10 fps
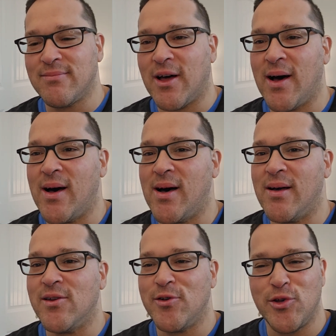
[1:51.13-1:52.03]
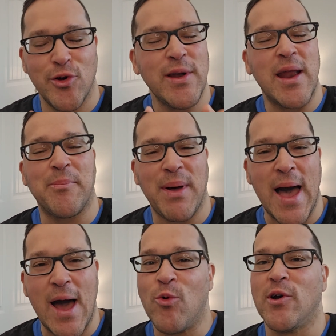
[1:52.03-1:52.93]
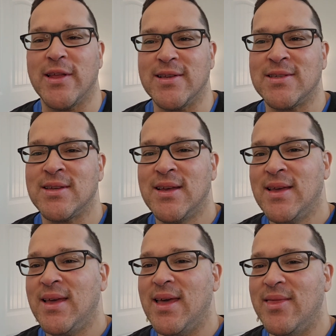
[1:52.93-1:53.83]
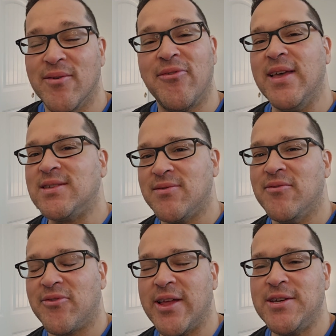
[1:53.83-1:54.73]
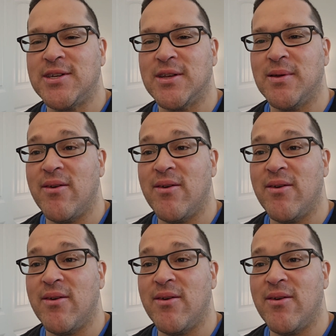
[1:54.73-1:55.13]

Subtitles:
a powerless in the face of inflation.